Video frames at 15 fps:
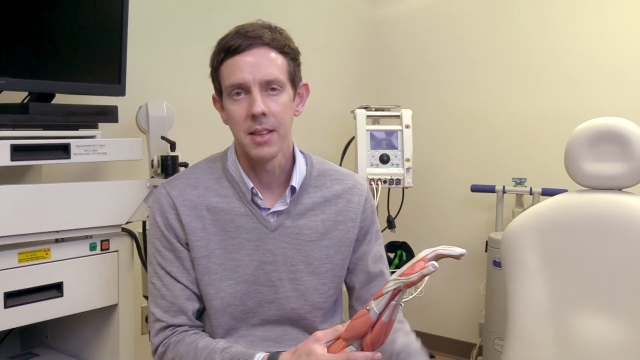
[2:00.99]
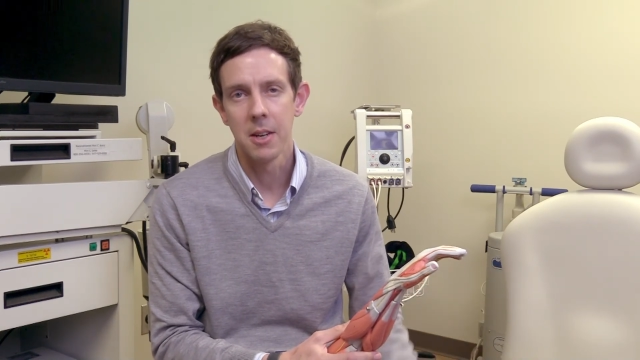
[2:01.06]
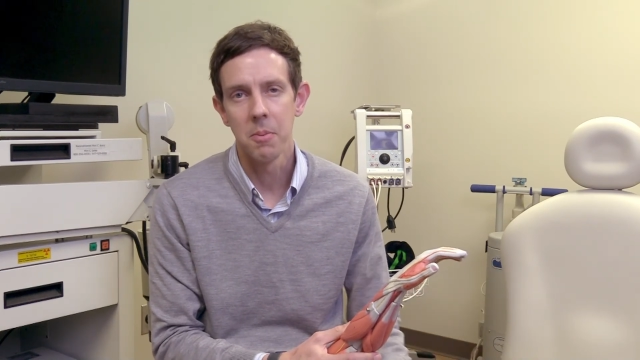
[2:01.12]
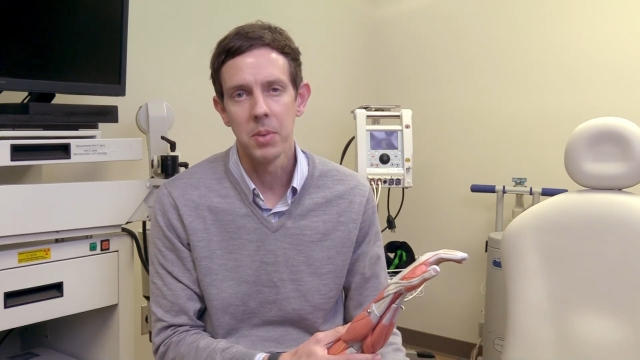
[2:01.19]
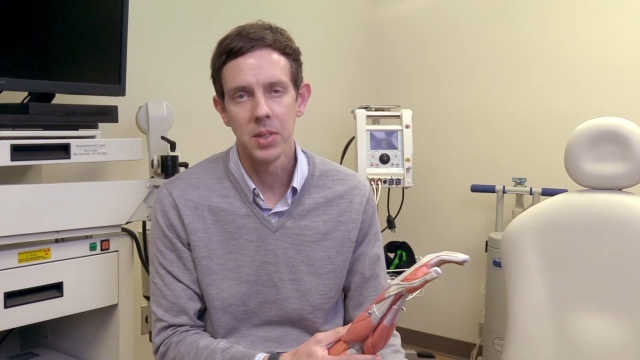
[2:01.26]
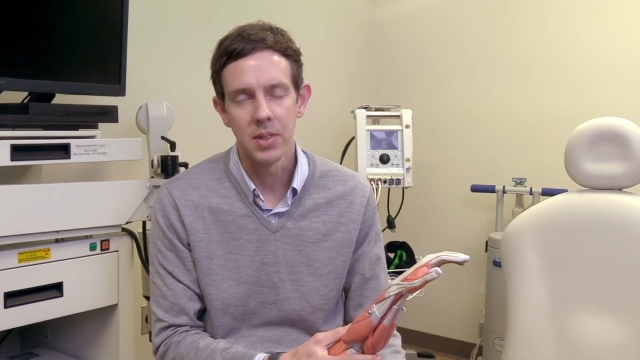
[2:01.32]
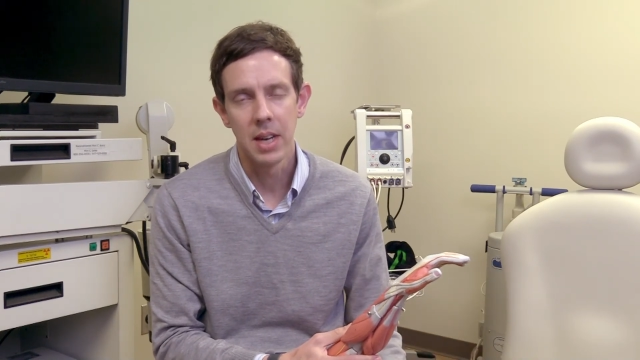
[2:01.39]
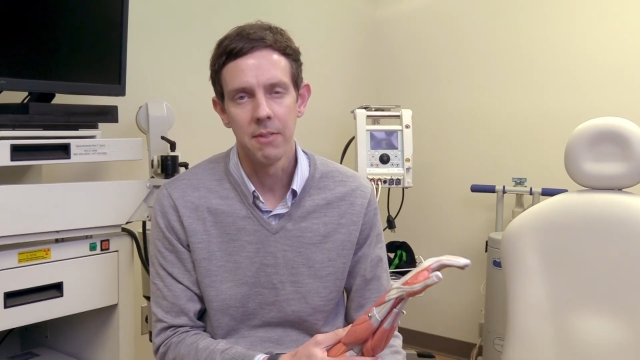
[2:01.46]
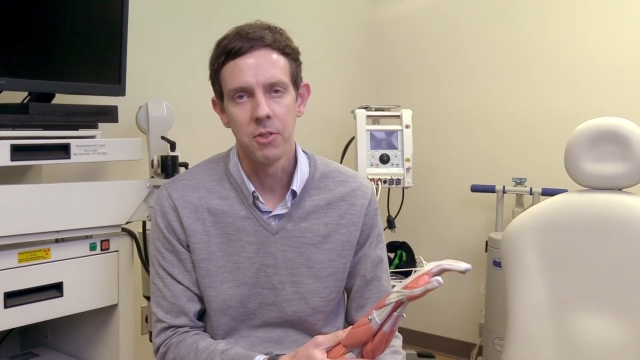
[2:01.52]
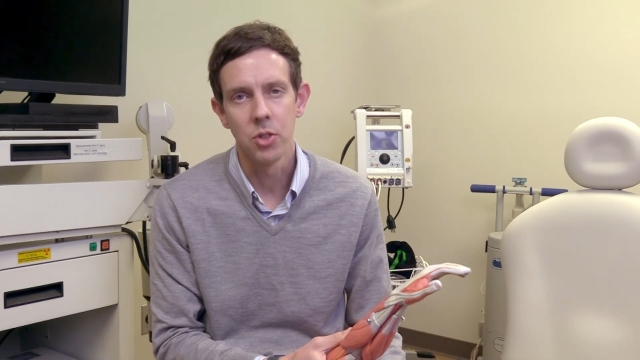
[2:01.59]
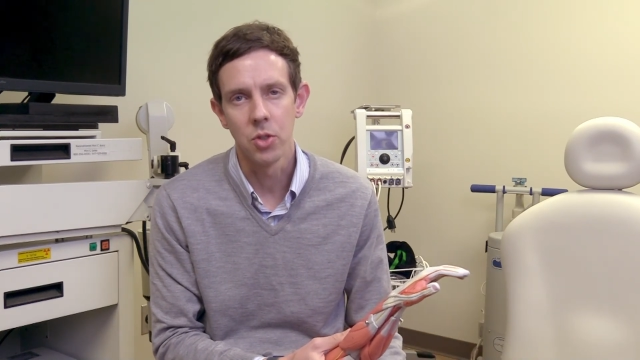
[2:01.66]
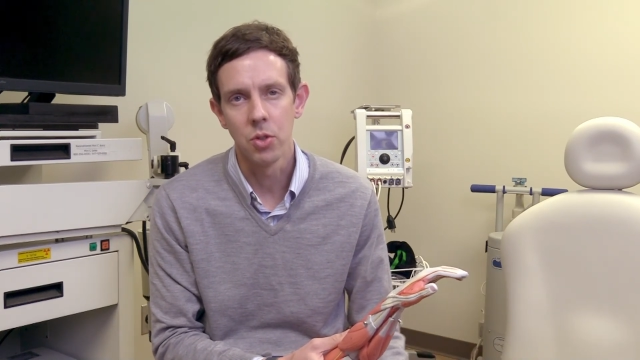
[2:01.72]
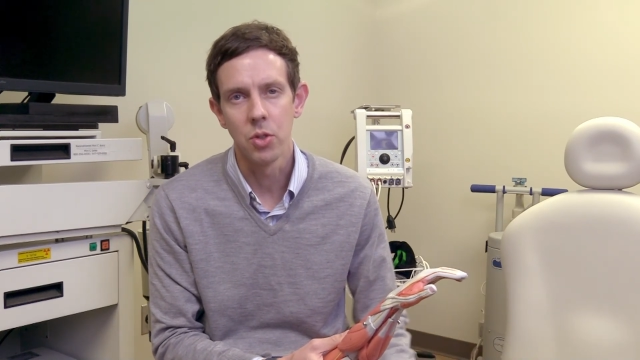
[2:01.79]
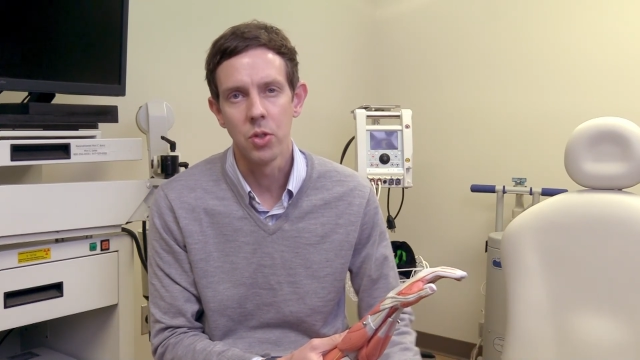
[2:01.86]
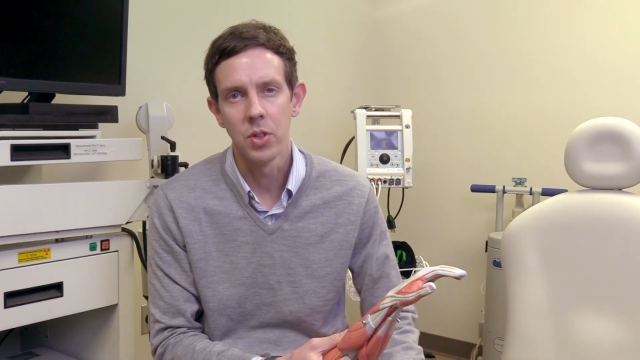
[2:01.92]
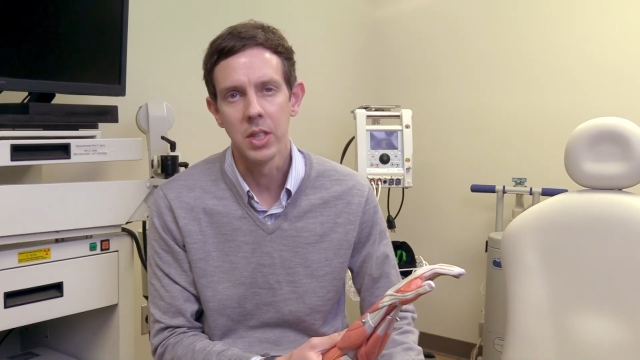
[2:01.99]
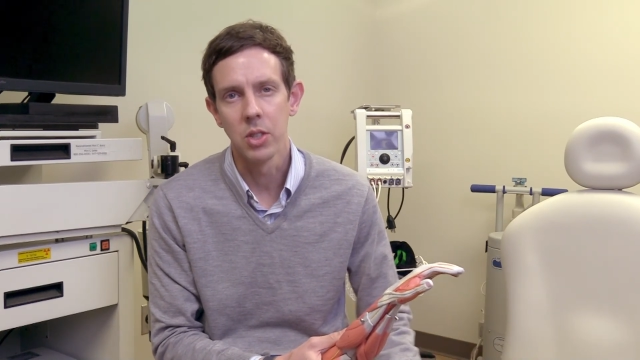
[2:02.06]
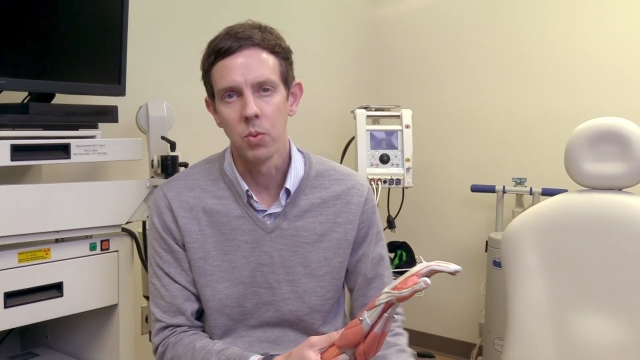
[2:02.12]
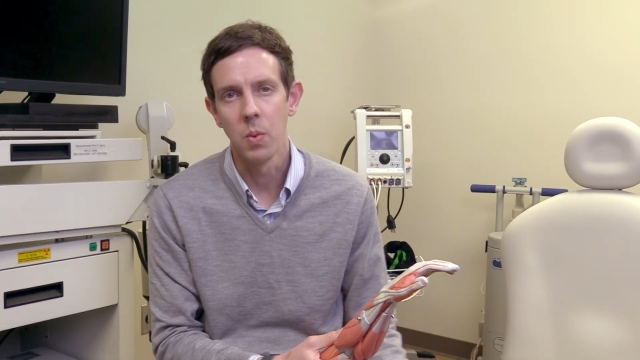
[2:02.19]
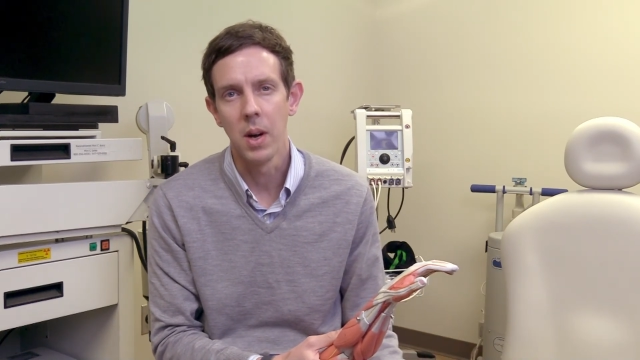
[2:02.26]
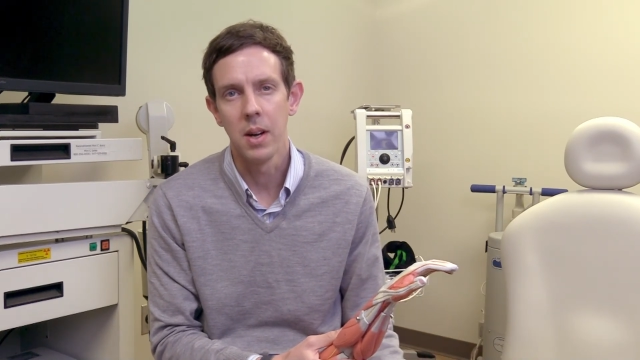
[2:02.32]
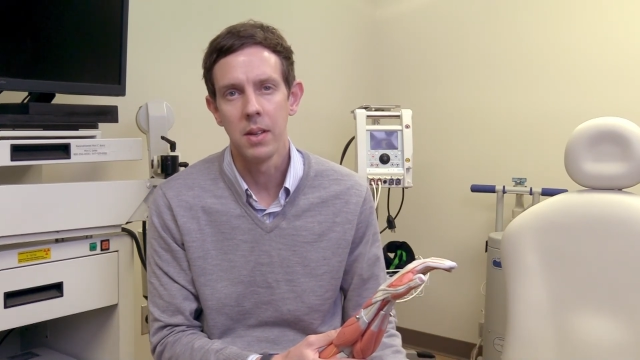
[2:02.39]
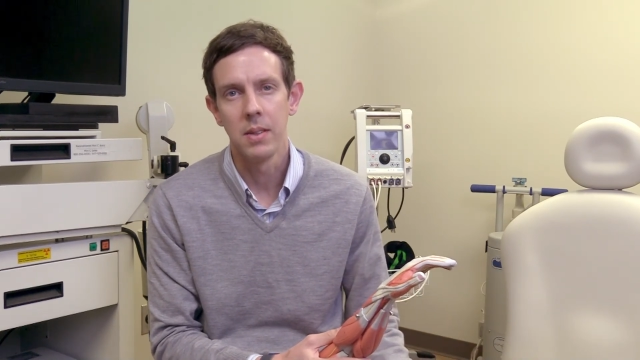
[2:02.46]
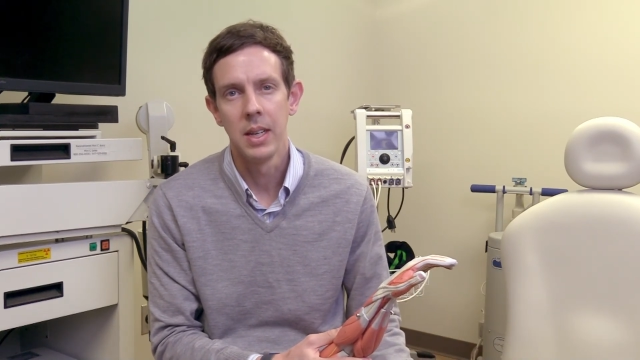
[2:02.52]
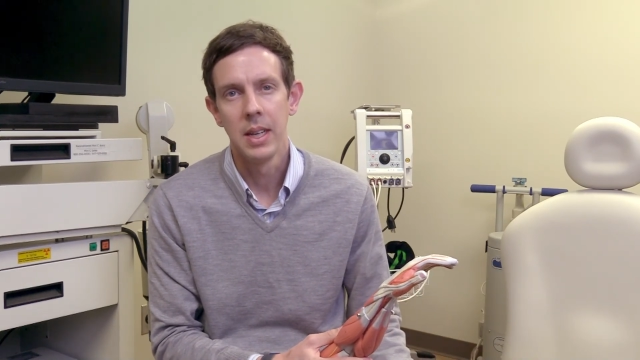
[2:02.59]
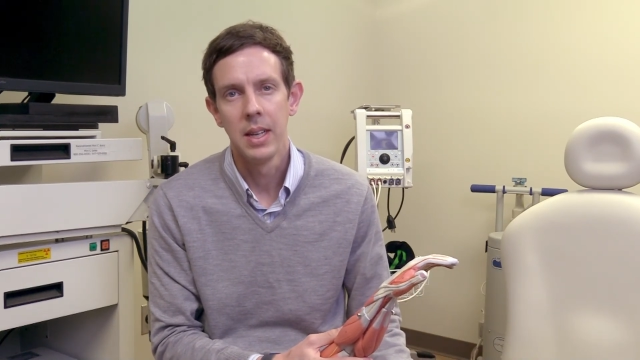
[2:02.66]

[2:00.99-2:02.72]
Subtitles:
therapist after surgery as well,